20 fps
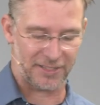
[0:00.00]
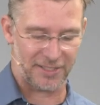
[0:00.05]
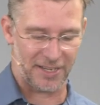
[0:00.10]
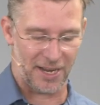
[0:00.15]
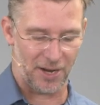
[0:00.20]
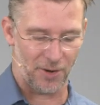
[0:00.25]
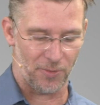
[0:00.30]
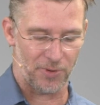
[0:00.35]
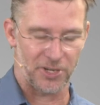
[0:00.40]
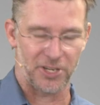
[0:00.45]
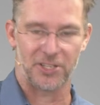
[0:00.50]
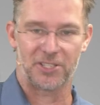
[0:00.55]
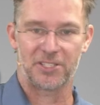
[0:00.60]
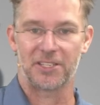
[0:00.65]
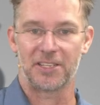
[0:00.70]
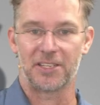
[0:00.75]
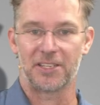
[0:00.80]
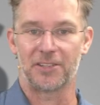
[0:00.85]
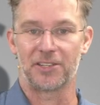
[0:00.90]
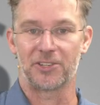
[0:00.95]
down when you
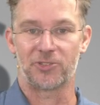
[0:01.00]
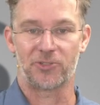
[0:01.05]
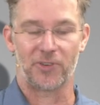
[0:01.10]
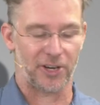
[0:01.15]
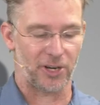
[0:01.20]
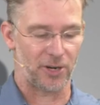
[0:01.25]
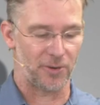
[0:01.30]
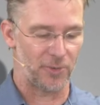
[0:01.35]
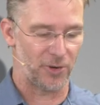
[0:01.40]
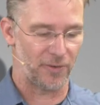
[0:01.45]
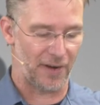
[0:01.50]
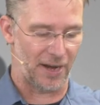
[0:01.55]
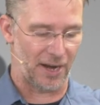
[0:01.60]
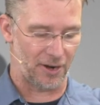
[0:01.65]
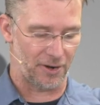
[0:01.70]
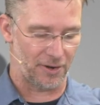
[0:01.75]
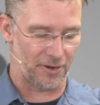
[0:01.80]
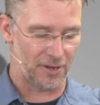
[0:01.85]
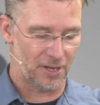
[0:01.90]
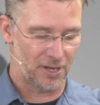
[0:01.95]
see the trigger move
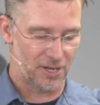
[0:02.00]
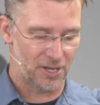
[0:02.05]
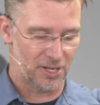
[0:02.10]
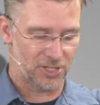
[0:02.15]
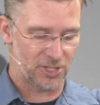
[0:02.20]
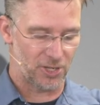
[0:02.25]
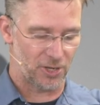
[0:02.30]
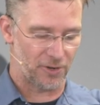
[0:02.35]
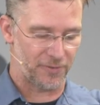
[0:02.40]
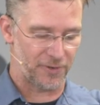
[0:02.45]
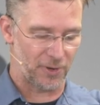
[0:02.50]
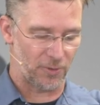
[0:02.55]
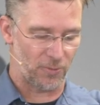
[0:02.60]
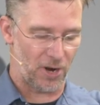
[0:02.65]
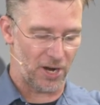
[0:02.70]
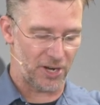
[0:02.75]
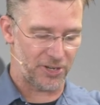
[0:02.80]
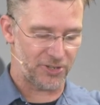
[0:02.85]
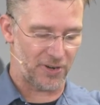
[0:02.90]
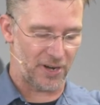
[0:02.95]
out. So if you
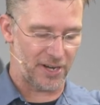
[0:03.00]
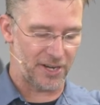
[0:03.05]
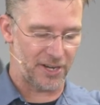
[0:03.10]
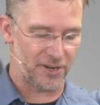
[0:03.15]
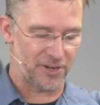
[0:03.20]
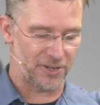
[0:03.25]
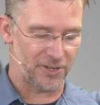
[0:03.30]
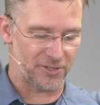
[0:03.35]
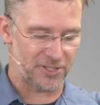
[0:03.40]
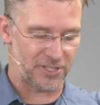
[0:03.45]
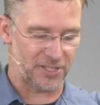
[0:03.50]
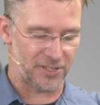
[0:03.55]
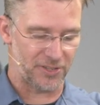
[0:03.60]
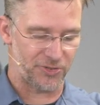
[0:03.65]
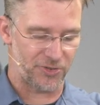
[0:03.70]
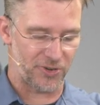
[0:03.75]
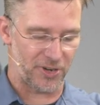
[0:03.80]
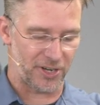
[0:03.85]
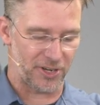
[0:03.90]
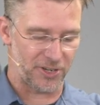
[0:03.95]
watch right here, you'll see the
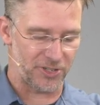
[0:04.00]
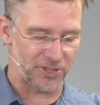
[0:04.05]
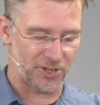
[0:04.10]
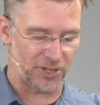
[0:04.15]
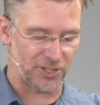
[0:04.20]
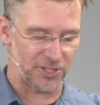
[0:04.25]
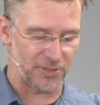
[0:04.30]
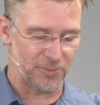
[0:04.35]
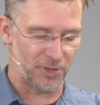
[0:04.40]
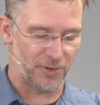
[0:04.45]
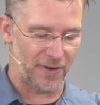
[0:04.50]
trigger start to move